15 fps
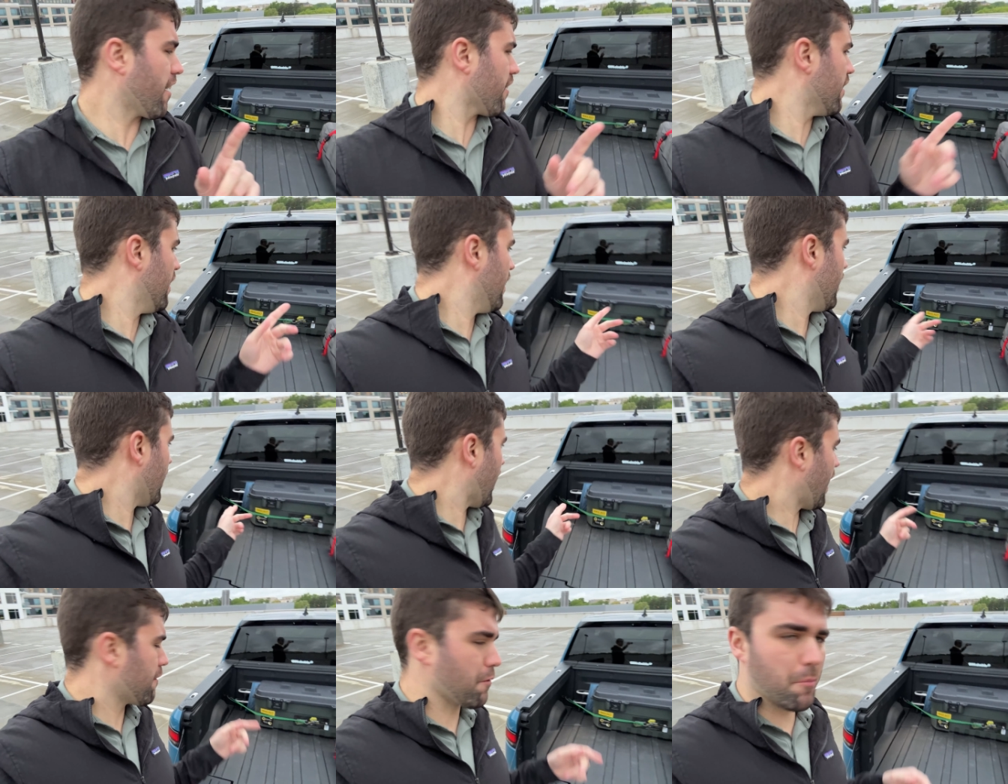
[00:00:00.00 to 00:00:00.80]

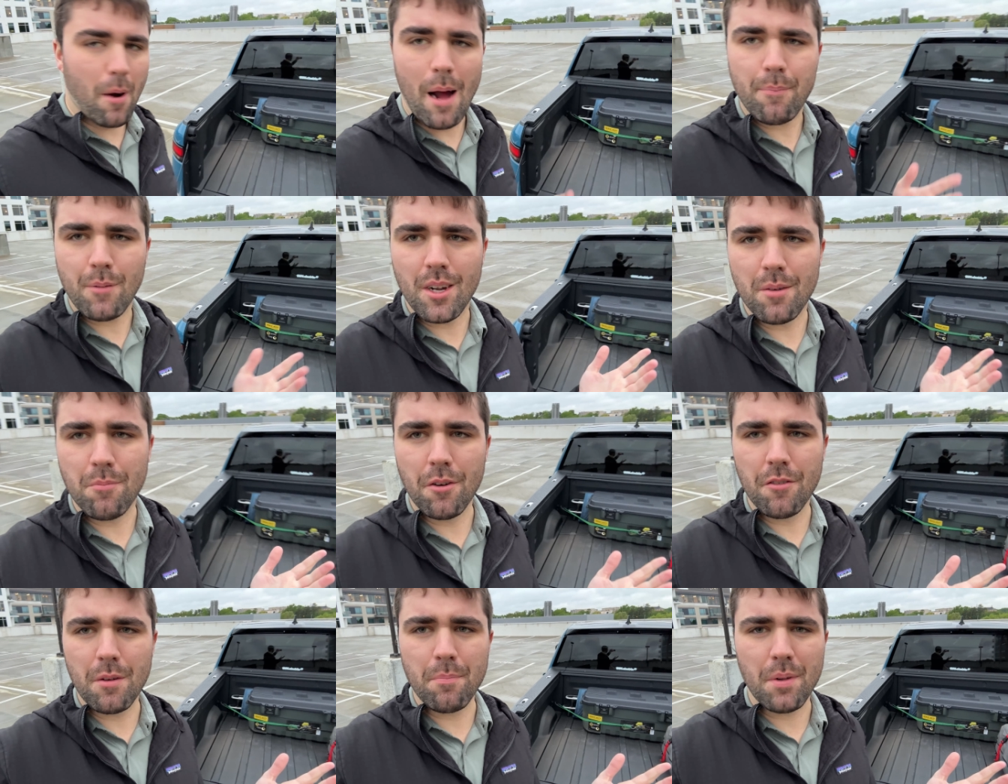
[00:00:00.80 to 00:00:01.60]
I have them wrapped in a
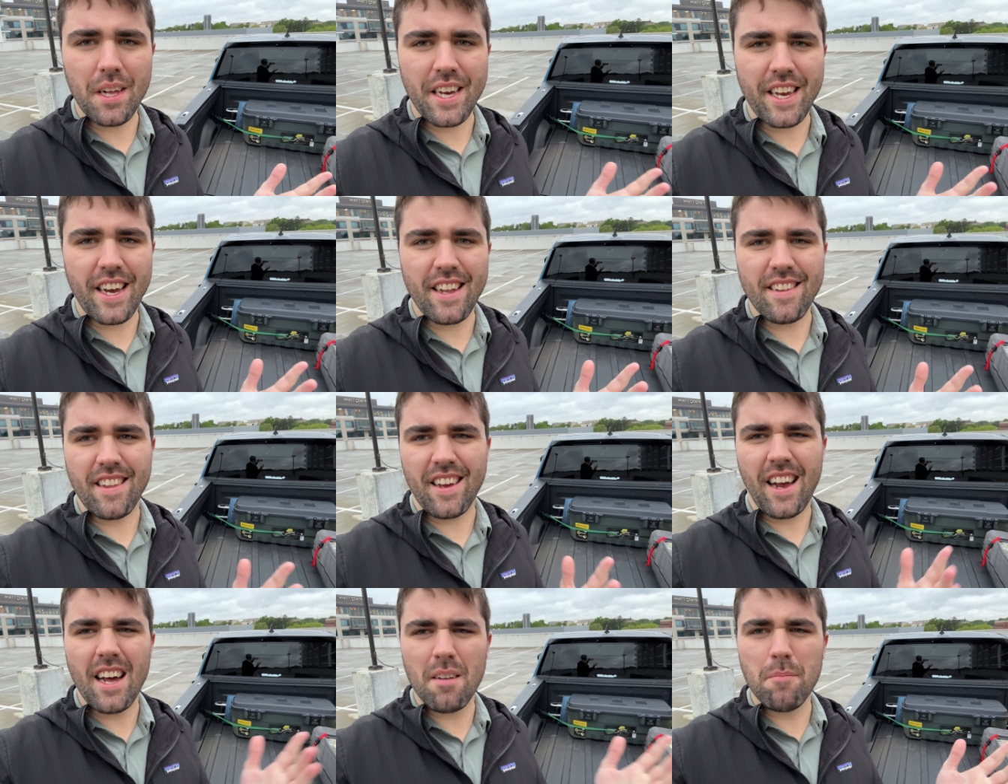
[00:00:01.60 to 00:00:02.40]
moving blanket, and
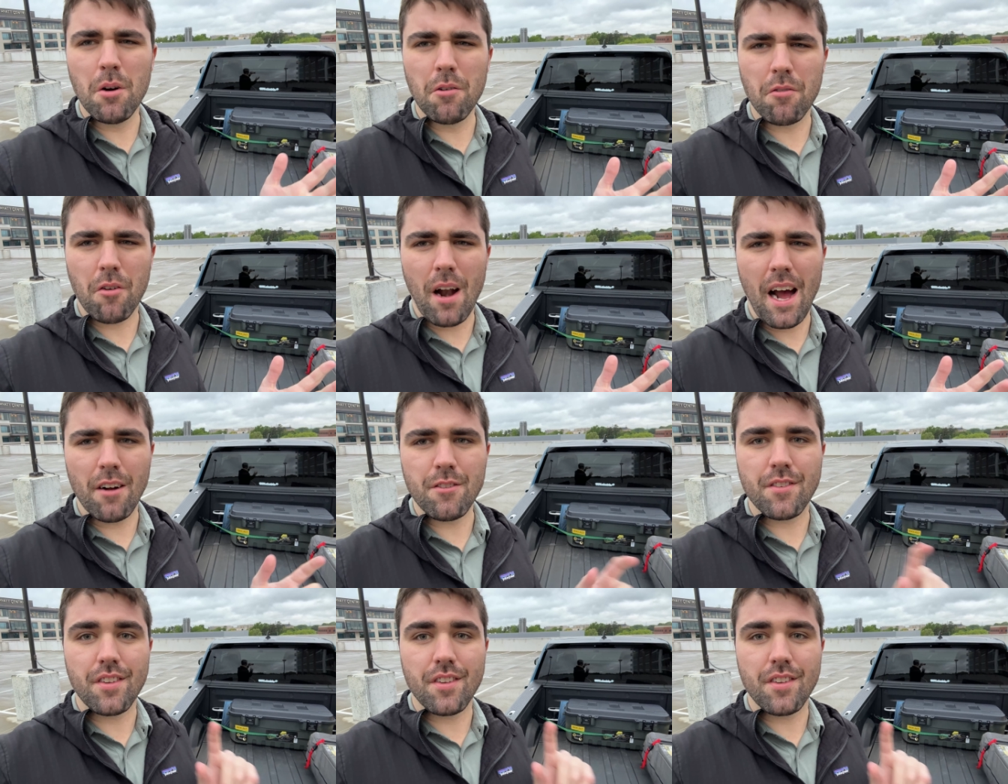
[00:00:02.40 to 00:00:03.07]
they kind of move around.